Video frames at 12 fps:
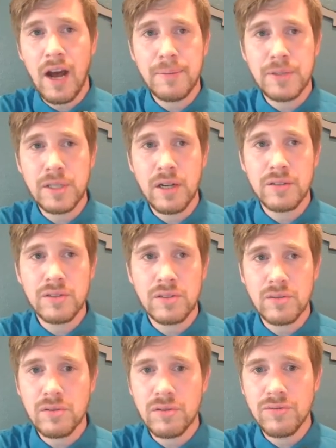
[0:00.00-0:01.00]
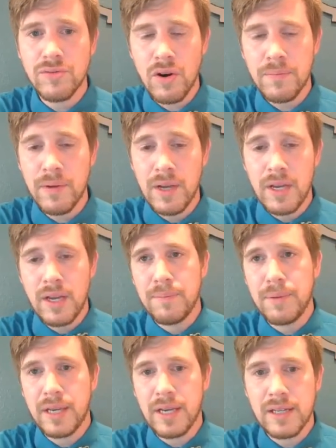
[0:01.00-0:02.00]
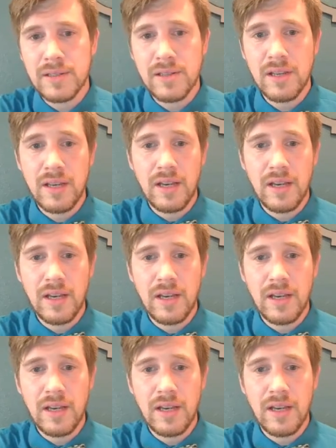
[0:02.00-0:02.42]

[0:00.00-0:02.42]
option on this Google form because